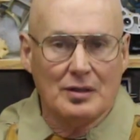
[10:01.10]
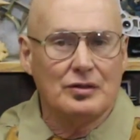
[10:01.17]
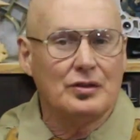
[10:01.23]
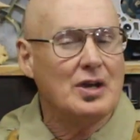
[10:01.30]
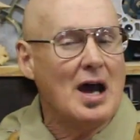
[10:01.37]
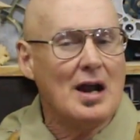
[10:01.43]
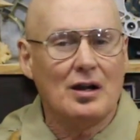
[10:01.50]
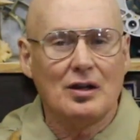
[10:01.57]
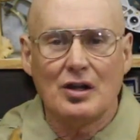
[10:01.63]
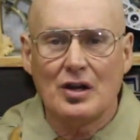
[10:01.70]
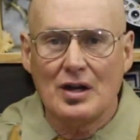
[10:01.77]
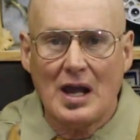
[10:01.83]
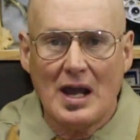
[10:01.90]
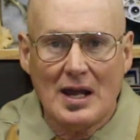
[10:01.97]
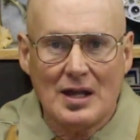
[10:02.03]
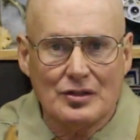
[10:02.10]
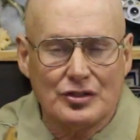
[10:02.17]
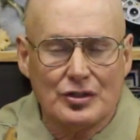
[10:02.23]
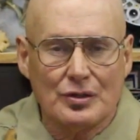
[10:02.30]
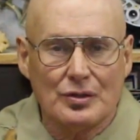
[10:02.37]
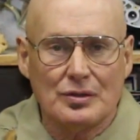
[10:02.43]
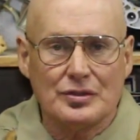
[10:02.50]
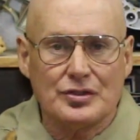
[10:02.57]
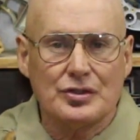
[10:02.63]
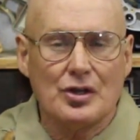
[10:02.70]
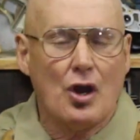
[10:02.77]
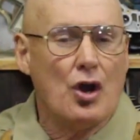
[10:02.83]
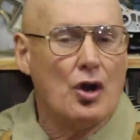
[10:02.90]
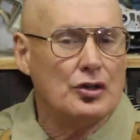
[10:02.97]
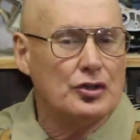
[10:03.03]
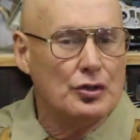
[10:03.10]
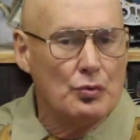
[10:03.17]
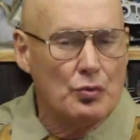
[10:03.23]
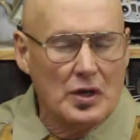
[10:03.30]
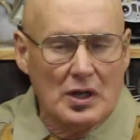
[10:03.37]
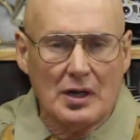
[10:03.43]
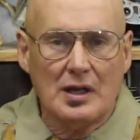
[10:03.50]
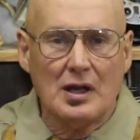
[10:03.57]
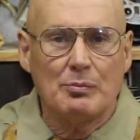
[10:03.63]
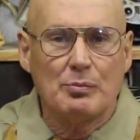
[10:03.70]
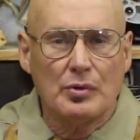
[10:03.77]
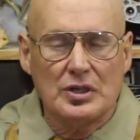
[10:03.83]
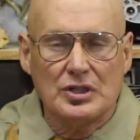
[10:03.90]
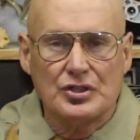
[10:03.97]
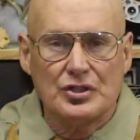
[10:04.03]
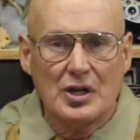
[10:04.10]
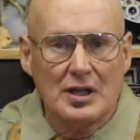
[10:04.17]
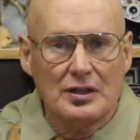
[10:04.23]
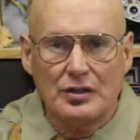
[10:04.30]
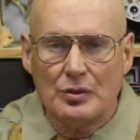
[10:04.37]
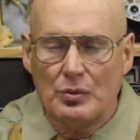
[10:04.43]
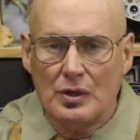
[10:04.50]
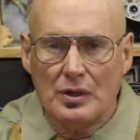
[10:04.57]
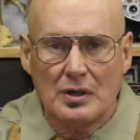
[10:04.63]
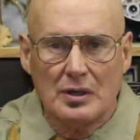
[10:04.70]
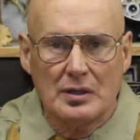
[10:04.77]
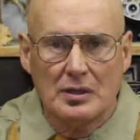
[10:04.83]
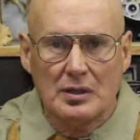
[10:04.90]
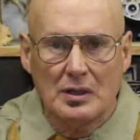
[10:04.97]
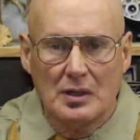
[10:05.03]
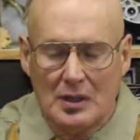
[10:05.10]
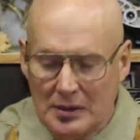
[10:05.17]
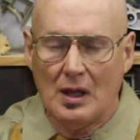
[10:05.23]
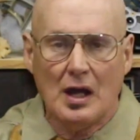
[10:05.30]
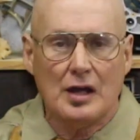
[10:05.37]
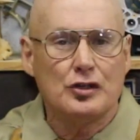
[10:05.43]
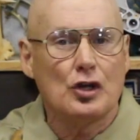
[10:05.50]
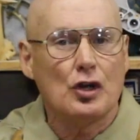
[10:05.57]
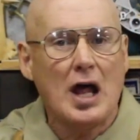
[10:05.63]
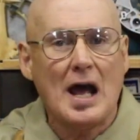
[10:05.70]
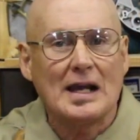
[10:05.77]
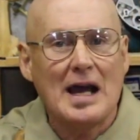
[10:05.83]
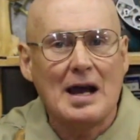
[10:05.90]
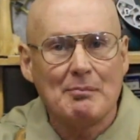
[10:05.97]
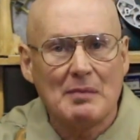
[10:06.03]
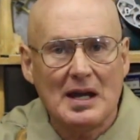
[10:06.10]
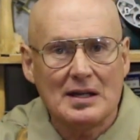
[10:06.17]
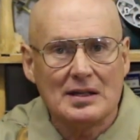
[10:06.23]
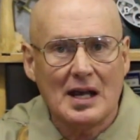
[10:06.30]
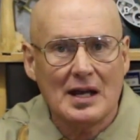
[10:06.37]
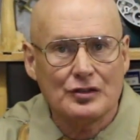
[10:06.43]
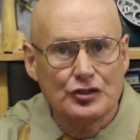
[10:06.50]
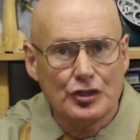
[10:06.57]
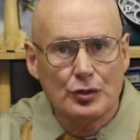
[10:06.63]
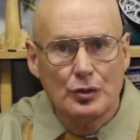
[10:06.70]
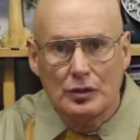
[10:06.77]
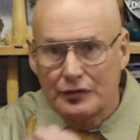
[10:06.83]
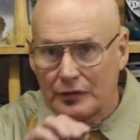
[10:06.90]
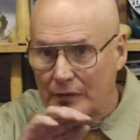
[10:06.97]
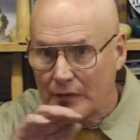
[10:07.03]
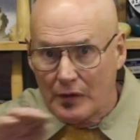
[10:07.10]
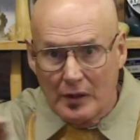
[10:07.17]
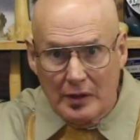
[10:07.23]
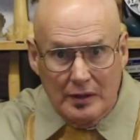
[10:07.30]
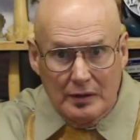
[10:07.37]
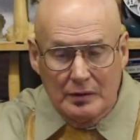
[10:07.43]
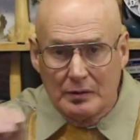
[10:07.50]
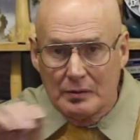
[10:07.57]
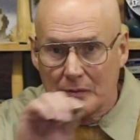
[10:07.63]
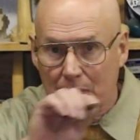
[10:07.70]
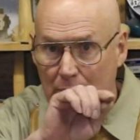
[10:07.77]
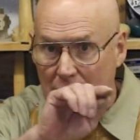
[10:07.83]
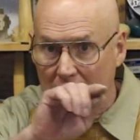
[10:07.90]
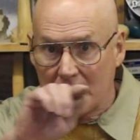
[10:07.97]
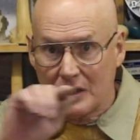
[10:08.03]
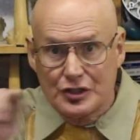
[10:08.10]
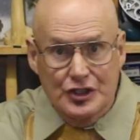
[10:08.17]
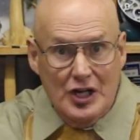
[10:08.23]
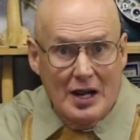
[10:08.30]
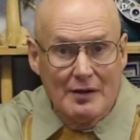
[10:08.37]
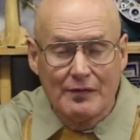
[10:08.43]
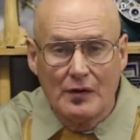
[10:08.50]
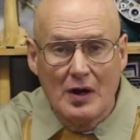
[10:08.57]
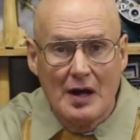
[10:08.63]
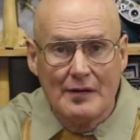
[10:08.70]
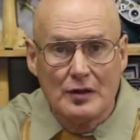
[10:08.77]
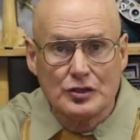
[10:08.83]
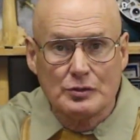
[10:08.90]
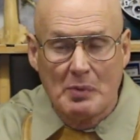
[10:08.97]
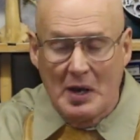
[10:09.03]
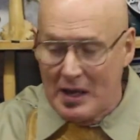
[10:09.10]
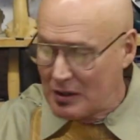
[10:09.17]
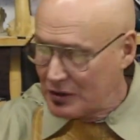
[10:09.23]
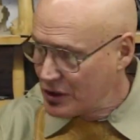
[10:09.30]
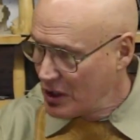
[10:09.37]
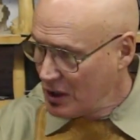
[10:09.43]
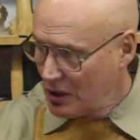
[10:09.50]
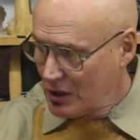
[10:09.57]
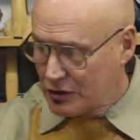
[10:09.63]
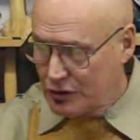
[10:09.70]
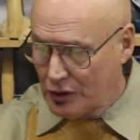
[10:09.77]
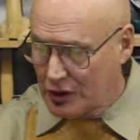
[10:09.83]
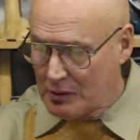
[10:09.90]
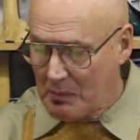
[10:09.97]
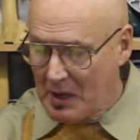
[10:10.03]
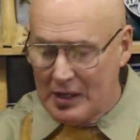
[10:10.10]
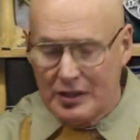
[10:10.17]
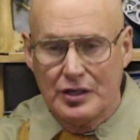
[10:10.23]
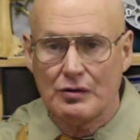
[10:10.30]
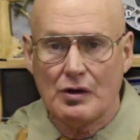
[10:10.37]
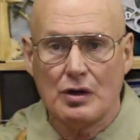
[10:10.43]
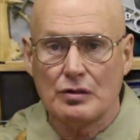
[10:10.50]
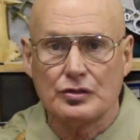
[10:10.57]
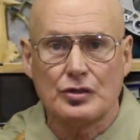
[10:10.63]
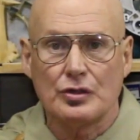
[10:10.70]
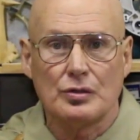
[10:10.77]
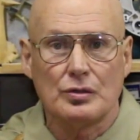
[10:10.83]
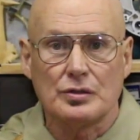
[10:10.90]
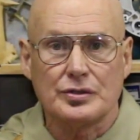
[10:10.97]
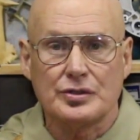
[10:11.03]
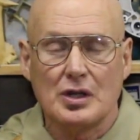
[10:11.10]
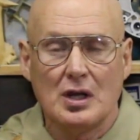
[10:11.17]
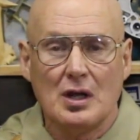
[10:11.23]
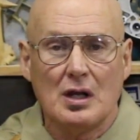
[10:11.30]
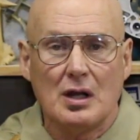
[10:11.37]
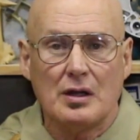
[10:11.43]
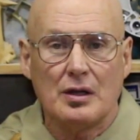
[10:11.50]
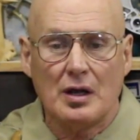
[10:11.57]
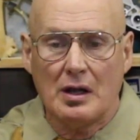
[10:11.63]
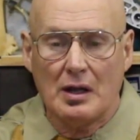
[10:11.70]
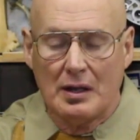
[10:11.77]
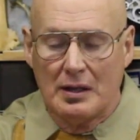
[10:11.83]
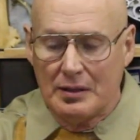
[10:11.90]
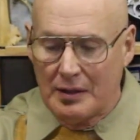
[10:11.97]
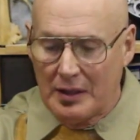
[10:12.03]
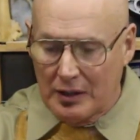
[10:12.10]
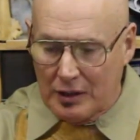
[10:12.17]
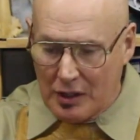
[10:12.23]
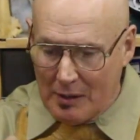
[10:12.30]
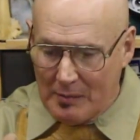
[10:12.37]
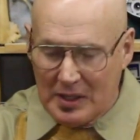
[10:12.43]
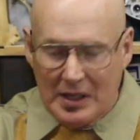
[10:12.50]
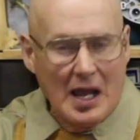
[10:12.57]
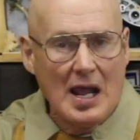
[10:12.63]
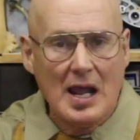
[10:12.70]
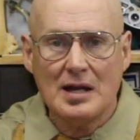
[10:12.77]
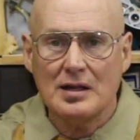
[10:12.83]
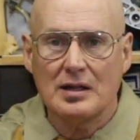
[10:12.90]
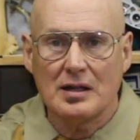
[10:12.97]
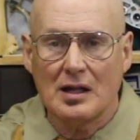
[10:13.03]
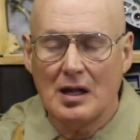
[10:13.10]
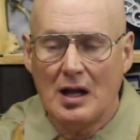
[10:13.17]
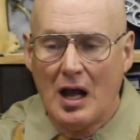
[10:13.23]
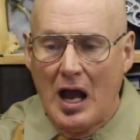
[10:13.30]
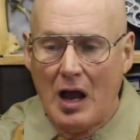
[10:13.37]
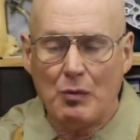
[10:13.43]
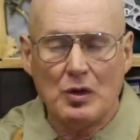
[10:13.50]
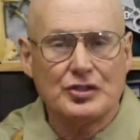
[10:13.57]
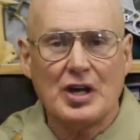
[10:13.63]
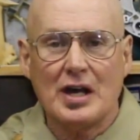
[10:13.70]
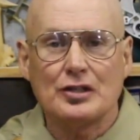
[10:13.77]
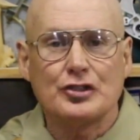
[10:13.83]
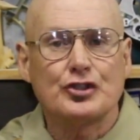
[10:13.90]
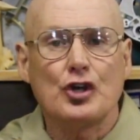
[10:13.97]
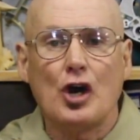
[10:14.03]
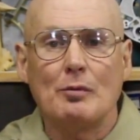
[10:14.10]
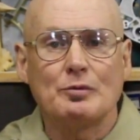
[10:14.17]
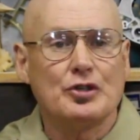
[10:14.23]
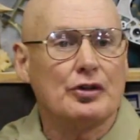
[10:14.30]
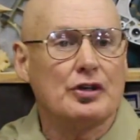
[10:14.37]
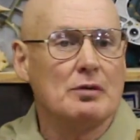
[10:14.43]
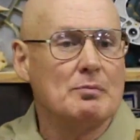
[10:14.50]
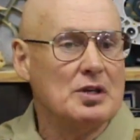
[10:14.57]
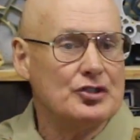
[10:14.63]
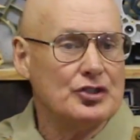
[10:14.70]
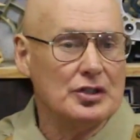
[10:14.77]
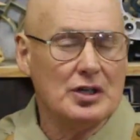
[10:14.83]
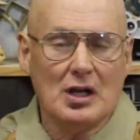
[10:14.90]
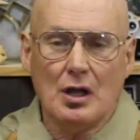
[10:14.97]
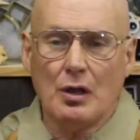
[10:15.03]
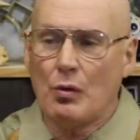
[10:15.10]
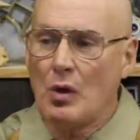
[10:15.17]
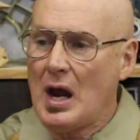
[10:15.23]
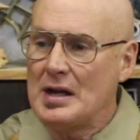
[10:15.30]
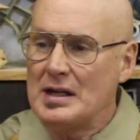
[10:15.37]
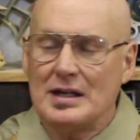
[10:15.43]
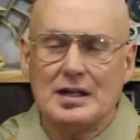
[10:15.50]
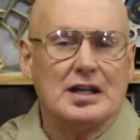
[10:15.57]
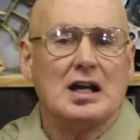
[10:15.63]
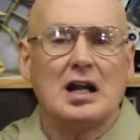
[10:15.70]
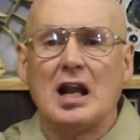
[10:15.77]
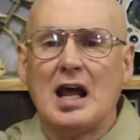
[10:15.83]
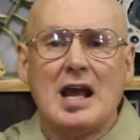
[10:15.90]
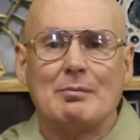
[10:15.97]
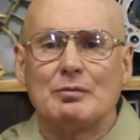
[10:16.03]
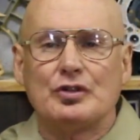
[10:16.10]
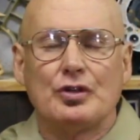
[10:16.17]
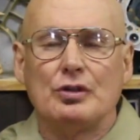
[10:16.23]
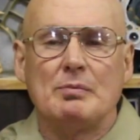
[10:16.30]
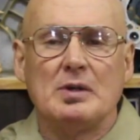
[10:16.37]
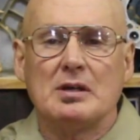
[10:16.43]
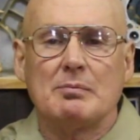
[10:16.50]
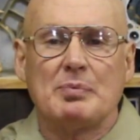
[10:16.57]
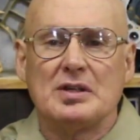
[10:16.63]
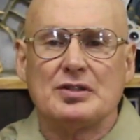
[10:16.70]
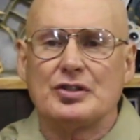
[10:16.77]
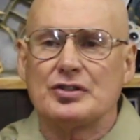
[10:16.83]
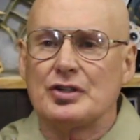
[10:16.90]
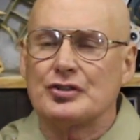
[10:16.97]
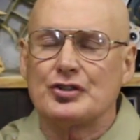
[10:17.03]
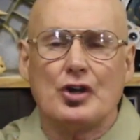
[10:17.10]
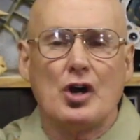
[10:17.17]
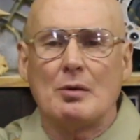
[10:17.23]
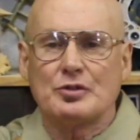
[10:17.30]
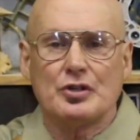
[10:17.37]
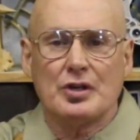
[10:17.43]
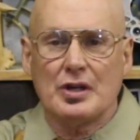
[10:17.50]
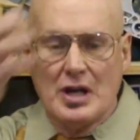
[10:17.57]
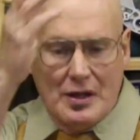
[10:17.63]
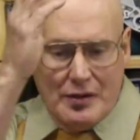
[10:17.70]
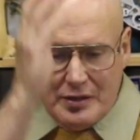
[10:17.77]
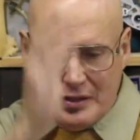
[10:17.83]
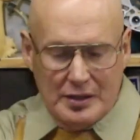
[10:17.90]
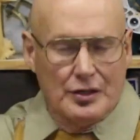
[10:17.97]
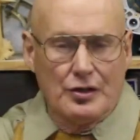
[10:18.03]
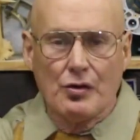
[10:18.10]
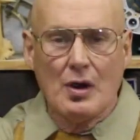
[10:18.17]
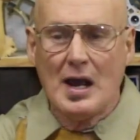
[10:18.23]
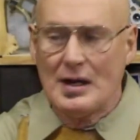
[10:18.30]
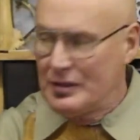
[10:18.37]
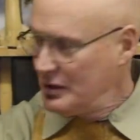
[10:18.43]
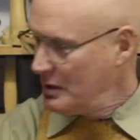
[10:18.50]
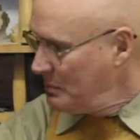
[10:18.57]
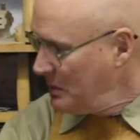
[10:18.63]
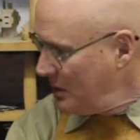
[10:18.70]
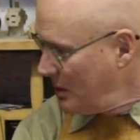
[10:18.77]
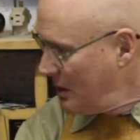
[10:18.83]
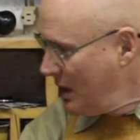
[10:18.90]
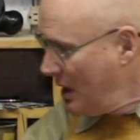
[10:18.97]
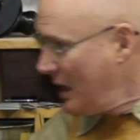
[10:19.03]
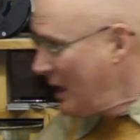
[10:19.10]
You got to learn hand tools or to really appreciate the wood. And you know, like I made that tool for putting a chamfer on those panels, you can make your own tools. They come in handy. I once had a sculpture commission where I needed to clamp two big pieces of sculpture together that had cracked in the middle,